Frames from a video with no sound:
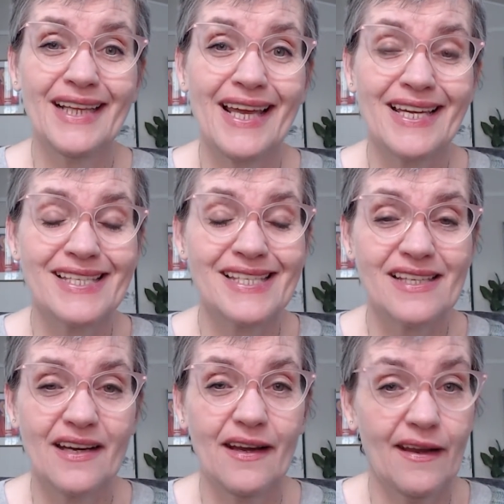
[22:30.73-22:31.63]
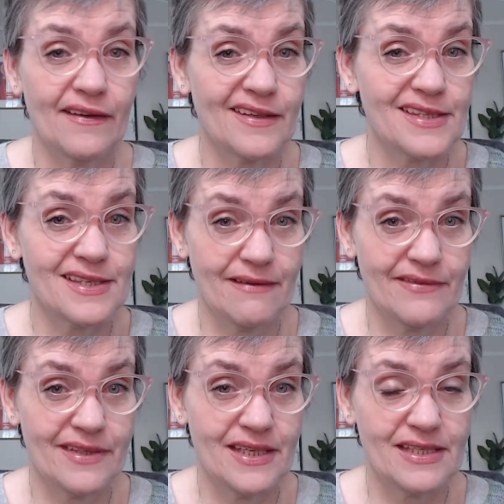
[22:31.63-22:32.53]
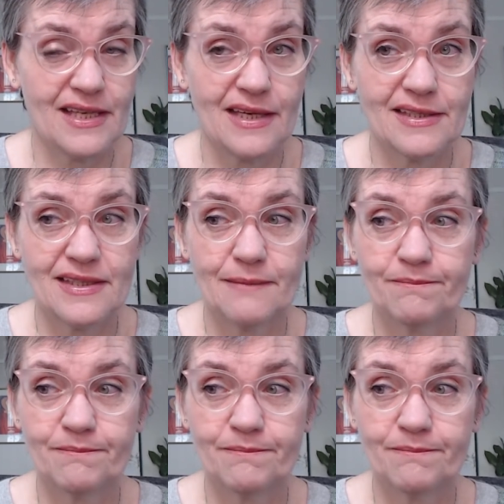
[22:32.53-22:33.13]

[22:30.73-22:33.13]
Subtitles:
is like a sieve these days.